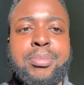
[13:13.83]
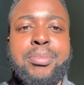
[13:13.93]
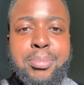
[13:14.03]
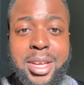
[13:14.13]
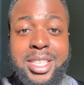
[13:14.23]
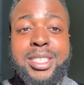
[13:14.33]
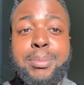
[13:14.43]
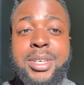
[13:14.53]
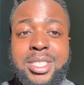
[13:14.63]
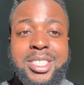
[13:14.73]
Make this a
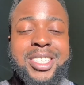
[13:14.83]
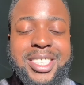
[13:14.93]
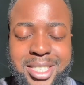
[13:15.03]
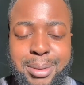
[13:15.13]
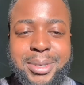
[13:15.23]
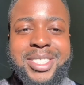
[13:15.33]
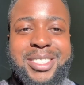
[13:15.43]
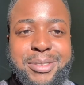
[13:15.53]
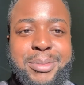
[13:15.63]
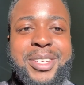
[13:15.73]
business. This is a business
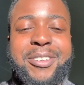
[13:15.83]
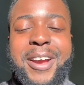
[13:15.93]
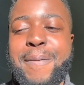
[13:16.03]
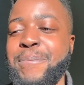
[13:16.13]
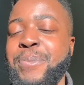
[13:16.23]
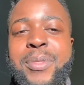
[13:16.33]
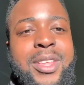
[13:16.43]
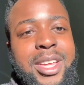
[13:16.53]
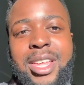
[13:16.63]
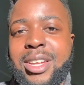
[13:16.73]
for me, right?
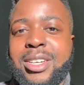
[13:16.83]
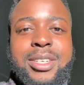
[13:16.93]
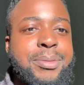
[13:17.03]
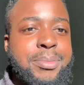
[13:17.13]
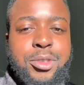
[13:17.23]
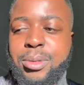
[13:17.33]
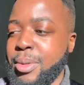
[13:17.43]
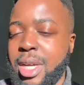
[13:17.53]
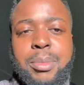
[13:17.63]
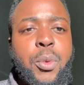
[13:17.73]

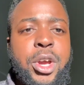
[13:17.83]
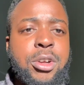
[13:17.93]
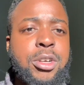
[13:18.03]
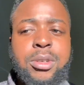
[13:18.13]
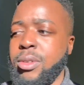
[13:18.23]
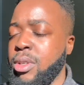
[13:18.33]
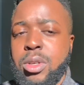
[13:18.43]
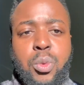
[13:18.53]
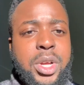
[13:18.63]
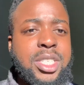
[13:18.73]
Become a waiter,
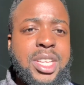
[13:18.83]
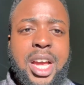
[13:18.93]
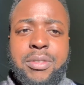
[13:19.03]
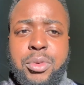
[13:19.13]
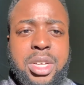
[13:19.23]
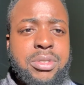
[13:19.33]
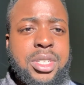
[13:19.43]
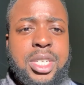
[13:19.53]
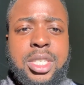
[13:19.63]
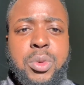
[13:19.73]
wait staff, whatever it
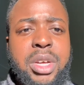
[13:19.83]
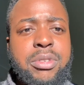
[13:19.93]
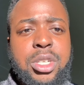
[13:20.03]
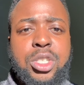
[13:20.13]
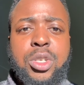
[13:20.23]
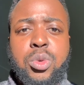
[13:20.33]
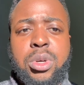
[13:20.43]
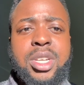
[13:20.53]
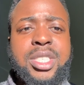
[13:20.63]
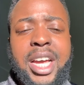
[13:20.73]
is you can do
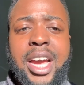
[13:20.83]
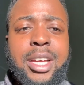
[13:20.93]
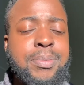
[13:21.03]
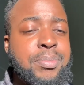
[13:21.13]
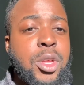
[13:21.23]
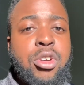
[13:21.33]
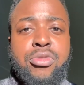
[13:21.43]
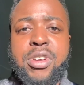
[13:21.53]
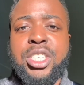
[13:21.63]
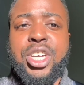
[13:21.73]
on the side.
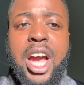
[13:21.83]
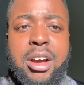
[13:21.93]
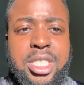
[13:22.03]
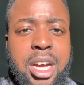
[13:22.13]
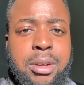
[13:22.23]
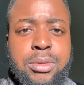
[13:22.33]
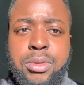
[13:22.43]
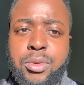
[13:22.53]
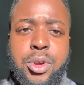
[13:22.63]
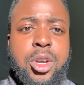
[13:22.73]
Rent your house out
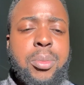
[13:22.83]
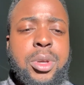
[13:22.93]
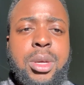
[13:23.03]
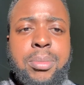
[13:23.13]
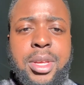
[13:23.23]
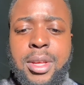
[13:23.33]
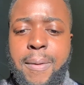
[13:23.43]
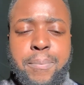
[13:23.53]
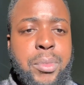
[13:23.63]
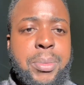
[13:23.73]
for
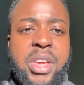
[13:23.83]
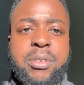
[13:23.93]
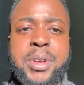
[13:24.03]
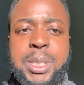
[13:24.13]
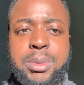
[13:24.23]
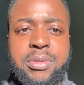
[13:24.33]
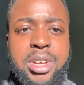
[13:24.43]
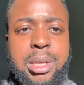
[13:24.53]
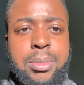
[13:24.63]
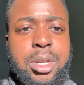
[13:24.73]
Airbnb. Maybe you have a basement
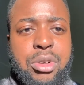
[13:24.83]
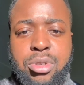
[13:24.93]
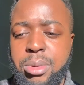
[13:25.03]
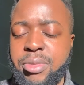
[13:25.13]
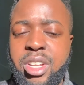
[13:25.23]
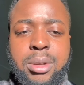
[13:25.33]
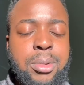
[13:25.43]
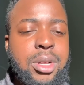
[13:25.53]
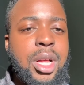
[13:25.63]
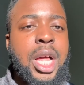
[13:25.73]
available, a room
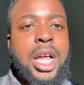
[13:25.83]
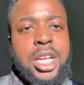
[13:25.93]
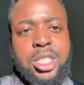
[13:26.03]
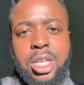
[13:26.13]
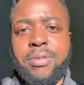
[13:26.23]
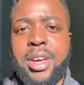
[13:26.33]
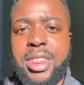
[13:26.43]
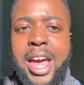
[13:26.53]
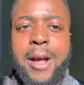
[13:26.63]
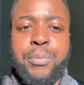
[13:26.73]
available, stuff like
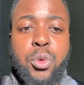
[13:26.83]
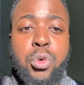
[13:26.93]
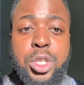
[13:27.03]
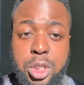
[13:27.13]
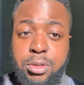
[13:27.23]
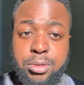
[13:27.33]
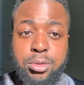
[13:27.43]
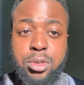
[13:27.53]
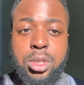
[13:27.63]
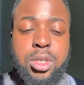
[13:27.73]
that. Once
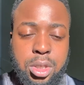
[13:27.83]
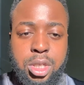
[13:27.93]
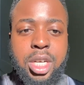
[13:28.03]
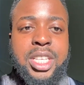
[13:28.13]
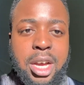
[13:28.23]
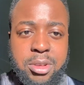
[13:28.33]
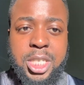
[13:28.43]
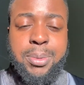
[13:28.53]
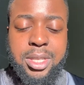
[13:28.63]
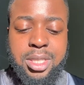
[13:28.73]
you've cut down your
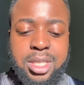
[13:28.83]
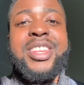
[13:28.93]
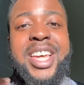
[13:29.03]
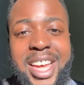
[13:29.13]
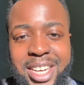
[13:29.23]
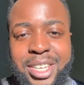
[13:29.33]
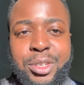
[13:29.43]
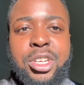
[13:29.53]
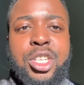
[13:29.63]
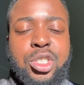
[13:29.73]
expenses, then
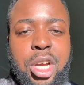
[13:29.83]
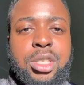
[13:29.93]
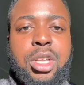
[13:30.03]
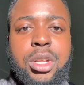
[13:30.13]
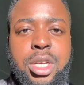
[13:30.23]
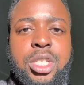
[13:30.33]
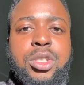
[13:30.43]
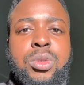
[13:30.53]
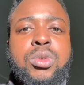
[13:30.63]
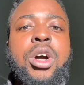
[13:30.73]
you can start to look
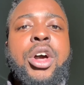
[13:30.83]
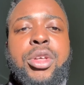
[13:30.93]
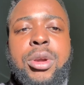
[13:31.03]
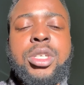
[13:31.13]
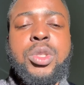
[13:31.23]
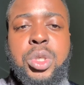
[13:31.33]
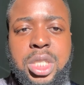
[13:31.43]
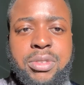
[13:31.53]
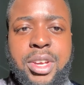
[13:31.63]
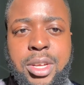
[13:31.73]
into other sources
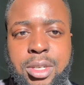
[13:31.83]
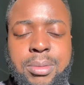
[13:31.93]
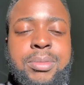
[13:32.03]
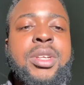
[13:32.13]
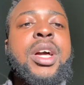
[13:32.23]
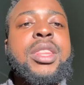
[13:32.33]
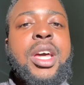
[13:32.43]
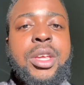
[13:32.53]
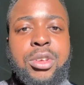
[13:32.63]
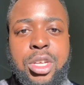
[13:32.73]
of income
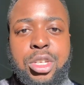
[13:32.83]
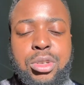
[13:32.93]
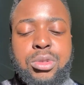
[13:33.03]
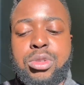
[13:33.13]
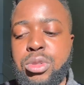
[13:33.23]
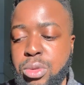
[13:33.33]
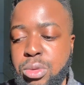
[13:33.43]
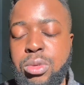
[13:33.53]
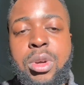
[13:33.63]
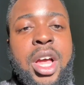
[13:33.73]
that you can use
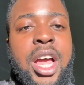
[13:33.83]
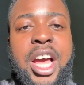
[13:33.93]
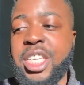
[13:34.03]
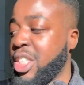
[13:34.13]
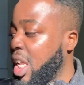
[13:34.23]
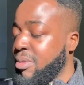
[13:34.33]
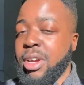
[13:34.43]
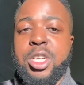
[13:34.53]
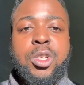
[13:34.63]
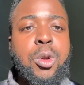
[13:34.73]
to accelerate
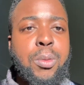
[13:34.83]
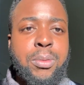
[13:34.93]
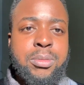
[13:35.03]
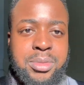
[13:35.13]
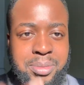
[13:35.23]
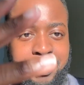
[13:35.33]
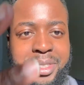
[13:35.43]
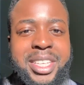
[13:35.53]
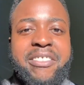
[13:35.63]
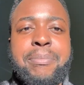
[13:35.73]
this whole
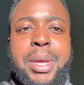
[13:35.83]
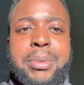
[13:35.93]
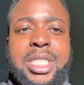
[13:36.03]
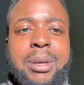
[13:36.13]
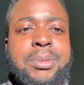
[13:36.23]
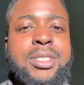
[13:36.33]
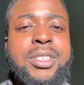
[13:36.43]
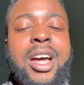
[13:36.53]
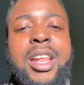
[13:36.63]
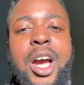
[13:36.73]
7 baby steps
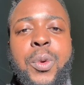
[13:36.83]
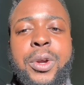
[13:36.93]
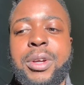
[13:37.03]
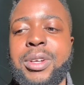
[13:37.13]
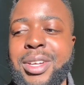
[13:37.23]
a lot quicker.